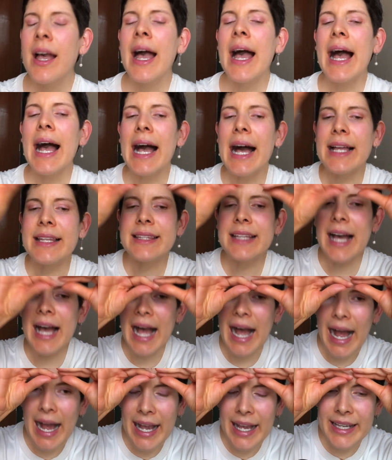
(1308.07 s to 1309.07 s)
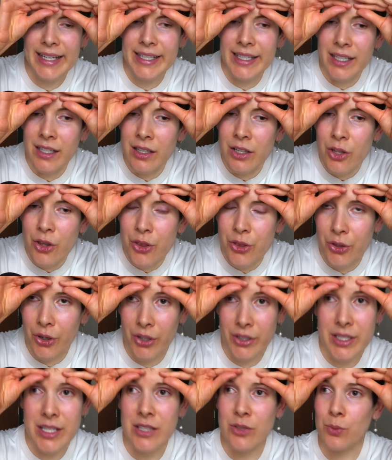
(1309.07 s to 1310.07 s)
and I thought
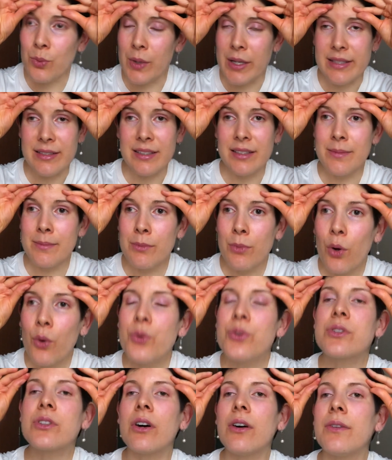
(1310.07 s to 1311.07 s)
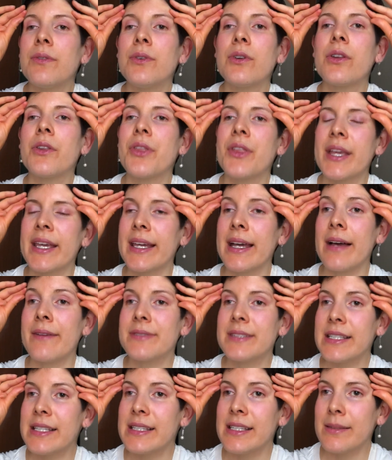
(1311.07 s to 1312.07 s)
it was the most awful thing I've
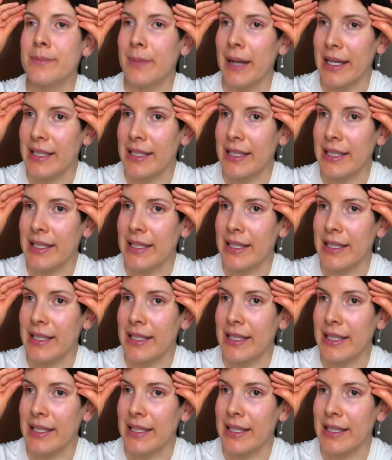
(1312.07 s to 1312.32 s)
seen in my